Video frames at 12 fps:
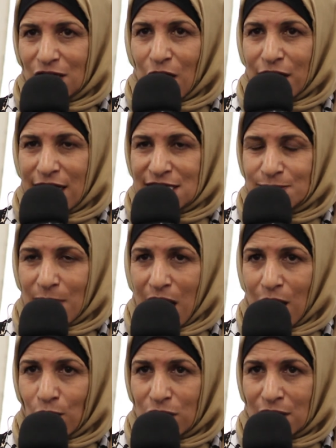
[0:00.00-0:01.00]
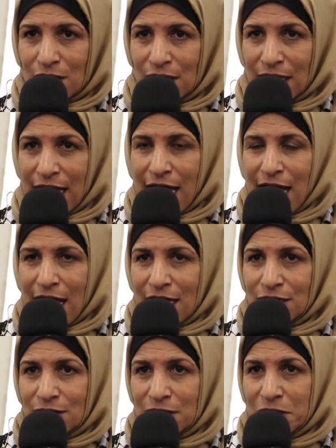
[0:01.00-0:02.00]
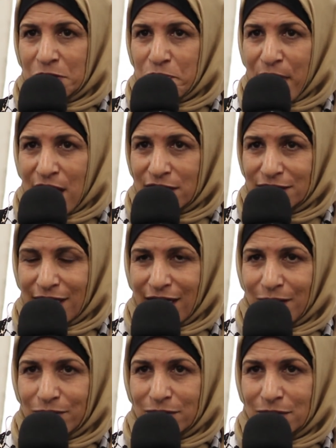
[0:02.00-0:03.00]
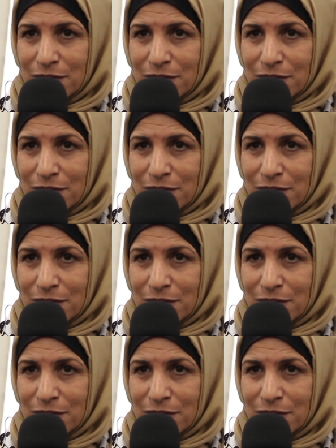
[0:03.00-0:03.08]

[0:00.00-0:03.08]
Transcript: on his mouth and burned him.